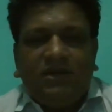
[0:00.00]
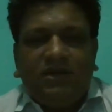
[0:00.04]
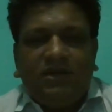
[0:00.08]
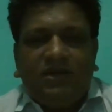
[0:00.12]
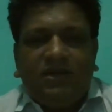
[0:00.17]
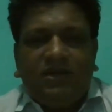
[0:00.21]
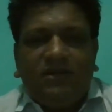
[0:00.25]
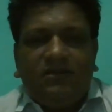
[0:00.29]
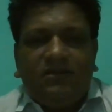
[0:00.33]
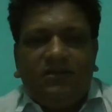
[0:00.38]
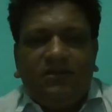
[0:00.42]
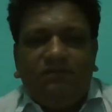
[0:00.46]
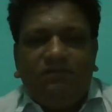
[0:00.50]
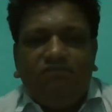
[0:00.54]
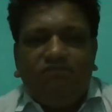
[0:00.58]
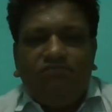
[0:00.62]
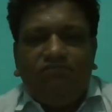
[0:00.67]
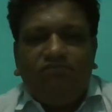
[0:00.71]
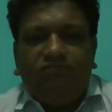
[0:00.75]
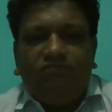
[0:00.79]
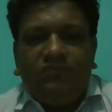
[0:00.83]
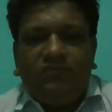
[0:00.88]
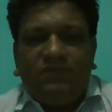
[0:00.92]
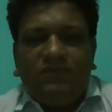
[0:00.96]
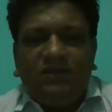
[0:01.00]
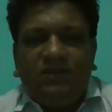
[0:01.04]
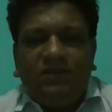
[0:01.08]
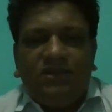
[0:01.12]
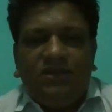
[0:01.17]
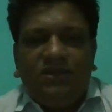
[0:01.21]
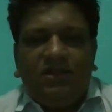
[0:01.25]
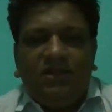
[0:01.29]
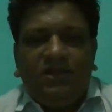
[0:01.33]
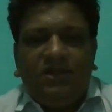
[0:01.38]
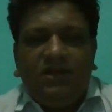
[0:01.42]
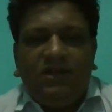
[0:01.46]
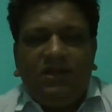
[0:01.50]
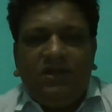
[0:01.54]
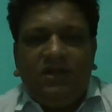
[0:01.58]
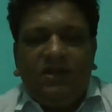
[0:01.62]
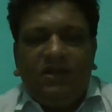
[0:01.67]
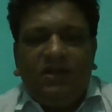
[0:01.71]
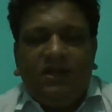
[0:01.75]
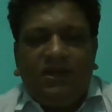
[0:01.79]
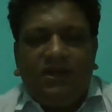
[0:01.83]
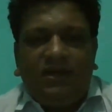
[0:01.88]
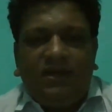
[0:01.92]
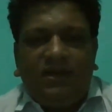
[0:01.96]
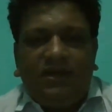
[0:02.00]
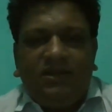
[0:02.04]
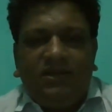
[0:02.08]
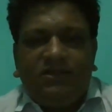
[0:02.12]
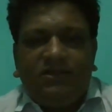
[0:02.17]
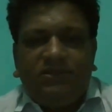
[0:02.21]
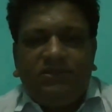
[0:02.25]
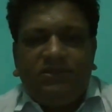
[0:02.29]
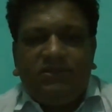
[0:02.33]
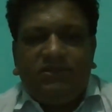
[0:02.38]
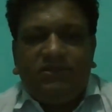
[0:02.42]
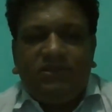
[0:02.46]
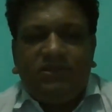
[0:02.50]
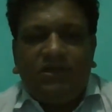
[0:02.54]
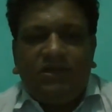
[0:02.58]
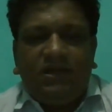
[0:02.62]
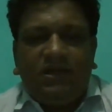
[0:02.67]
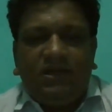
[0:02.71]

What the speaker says: in English,